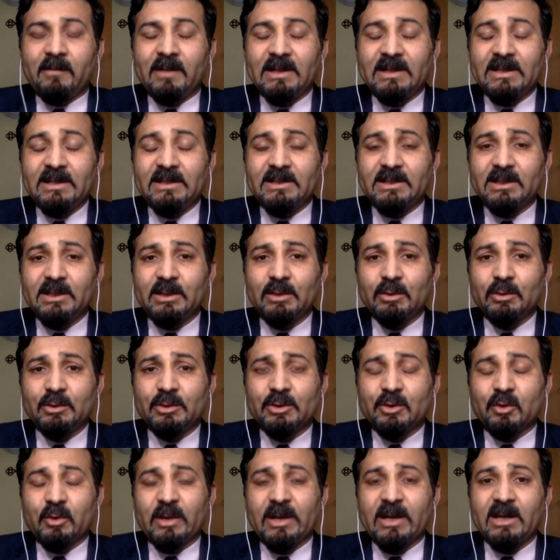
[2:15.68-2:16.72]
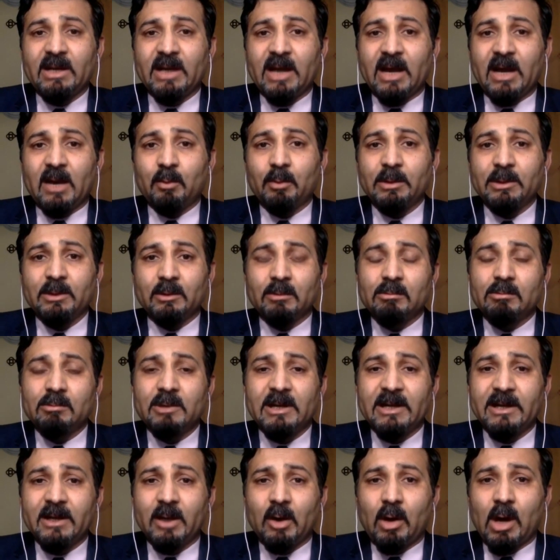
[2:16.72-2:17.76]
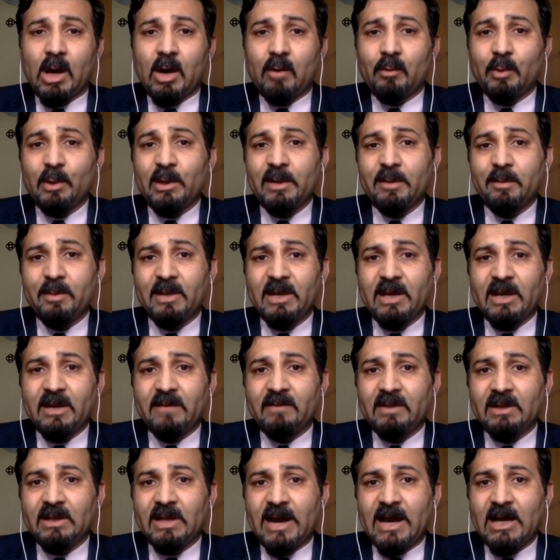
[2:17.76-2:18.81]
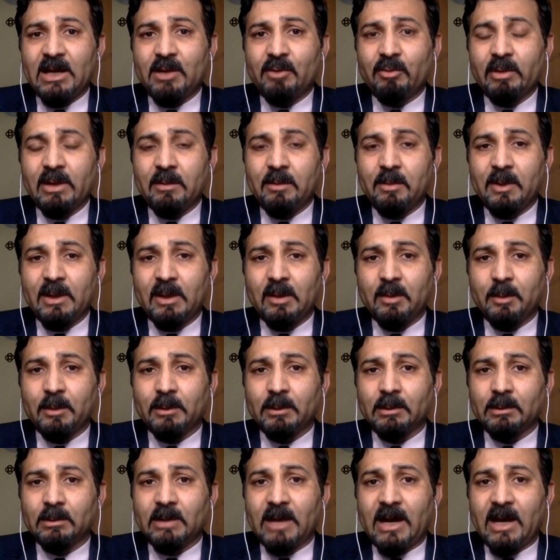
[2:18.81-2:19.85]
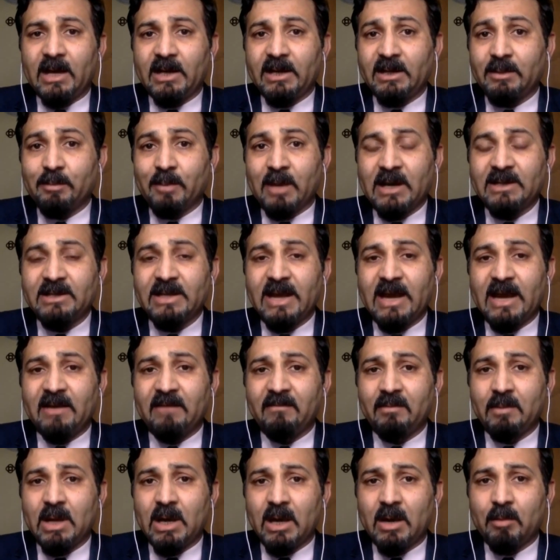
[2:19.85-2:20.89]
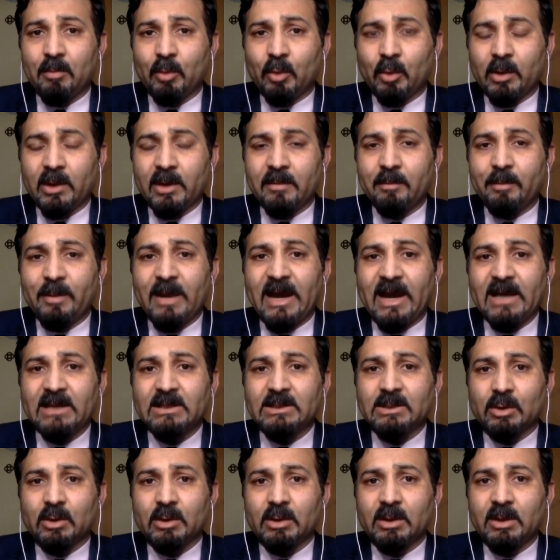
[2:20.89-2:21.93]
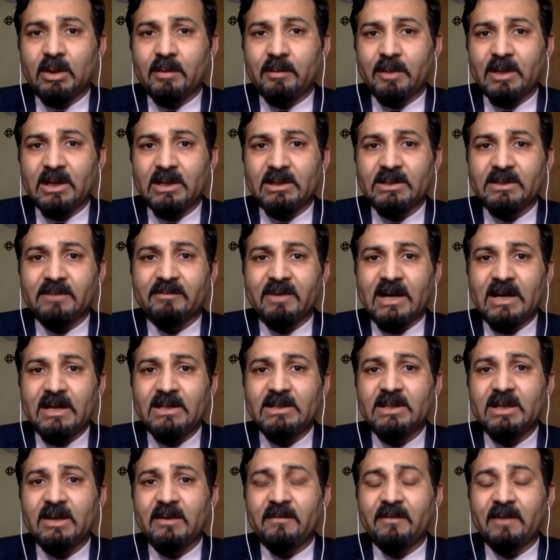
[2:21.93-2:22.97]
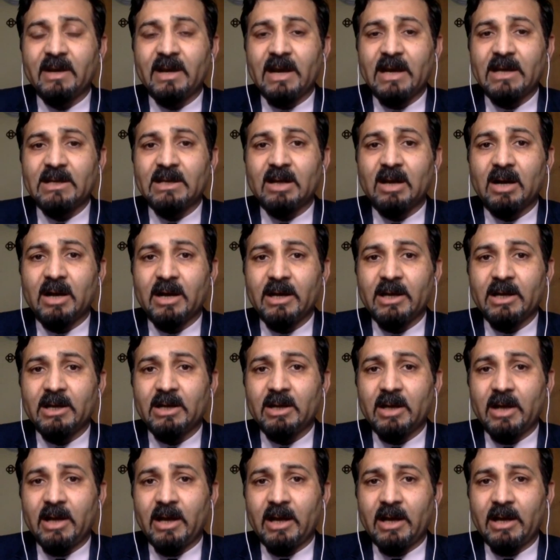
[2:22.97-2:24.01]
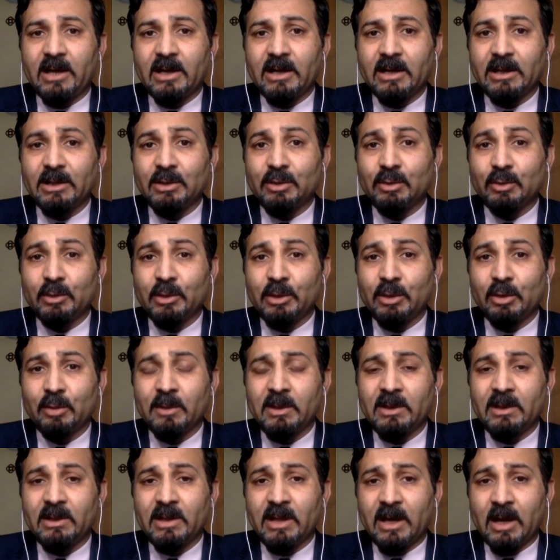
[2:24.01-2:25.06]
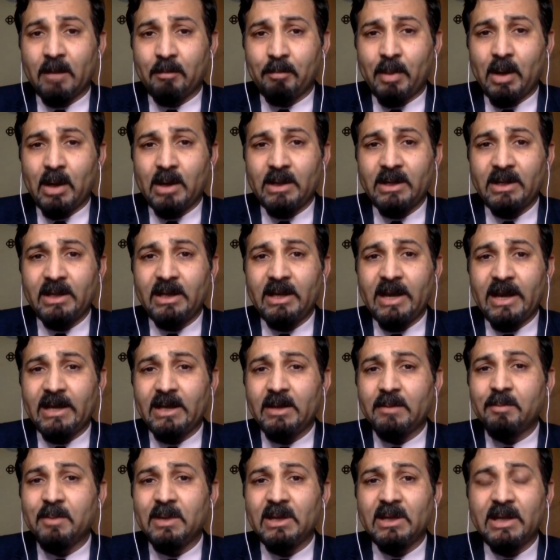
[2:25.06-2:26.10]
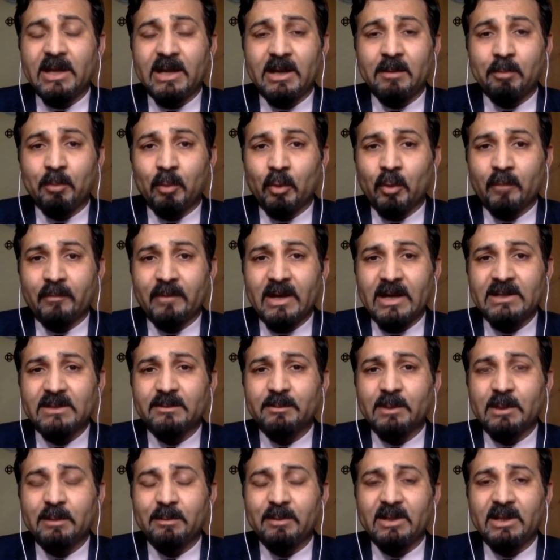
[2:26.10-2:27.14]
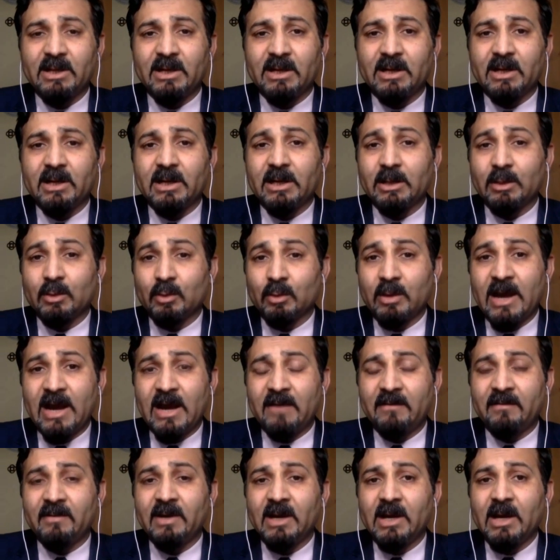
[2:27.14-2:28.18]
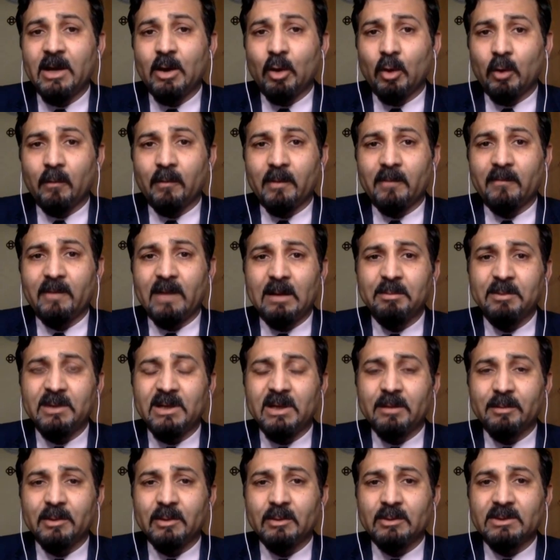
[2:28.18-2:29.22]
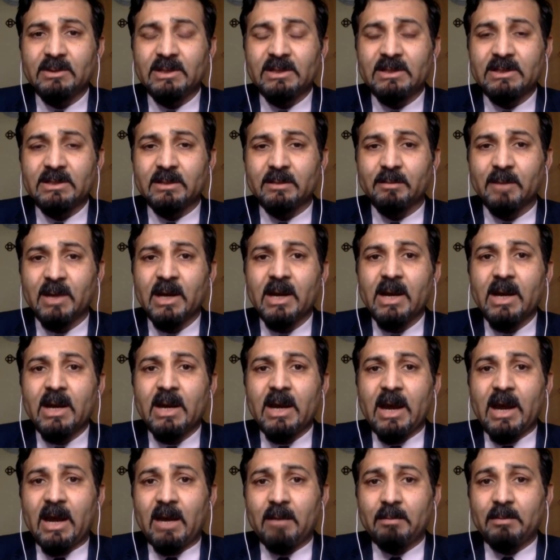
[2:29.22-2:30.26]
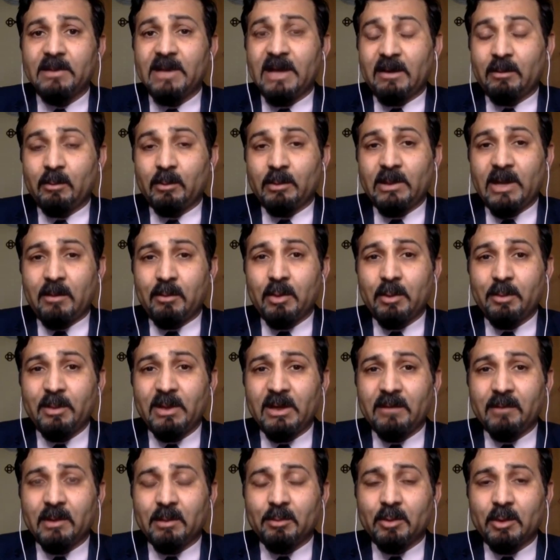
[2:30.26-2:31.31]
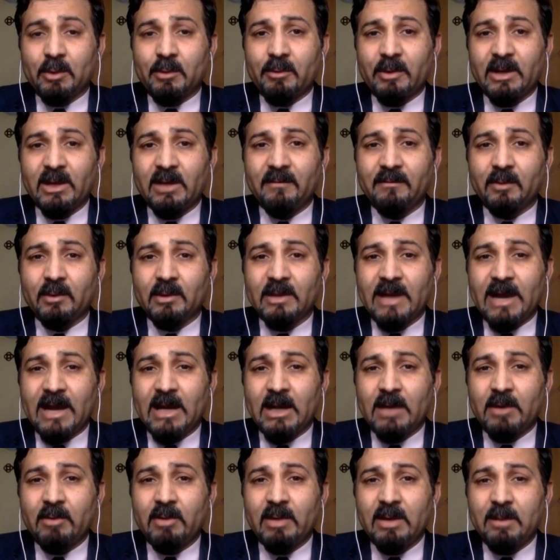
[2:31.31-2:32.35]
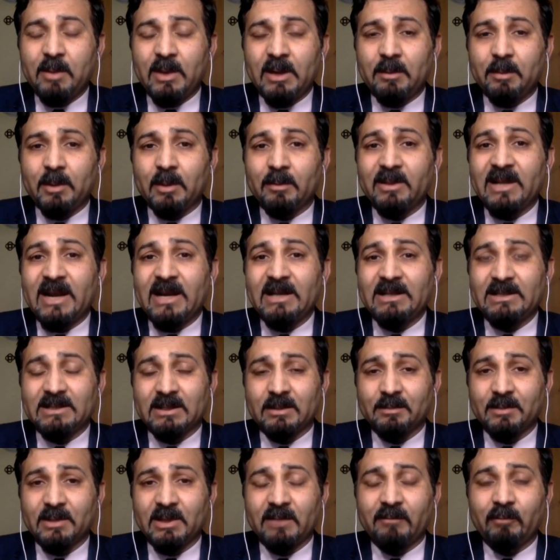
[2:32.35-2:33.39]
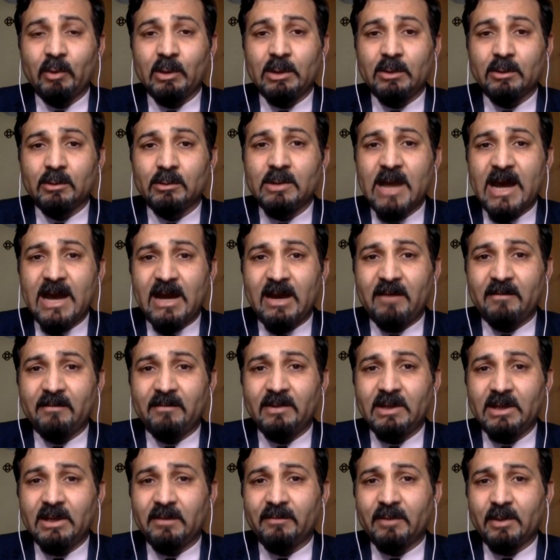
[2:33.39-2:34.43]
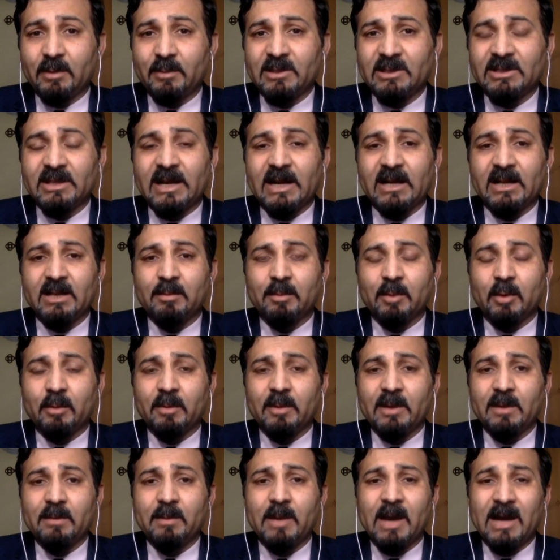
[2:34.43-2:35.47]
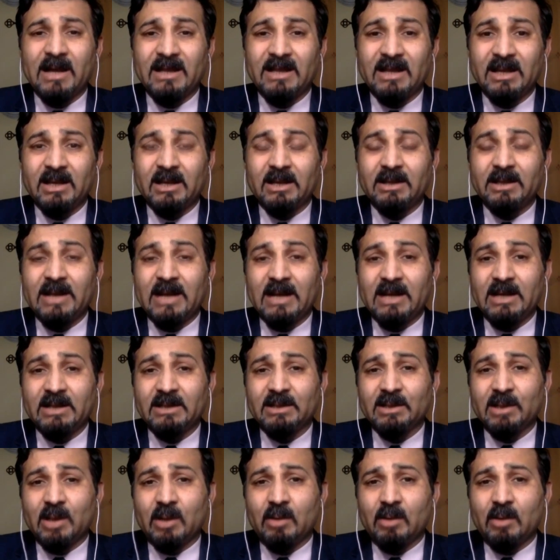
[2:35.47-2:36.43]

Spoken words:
Well, this new strain, we don't really know how would it behave in the elderly people. It might have more impact on, because the virus, if it gets higher into the human body, it means that more virus will be there. It could have overwhelmed the immune system. That would be even more tricky for the elderly people. But that is something we don't have the information at the moment. But I think that is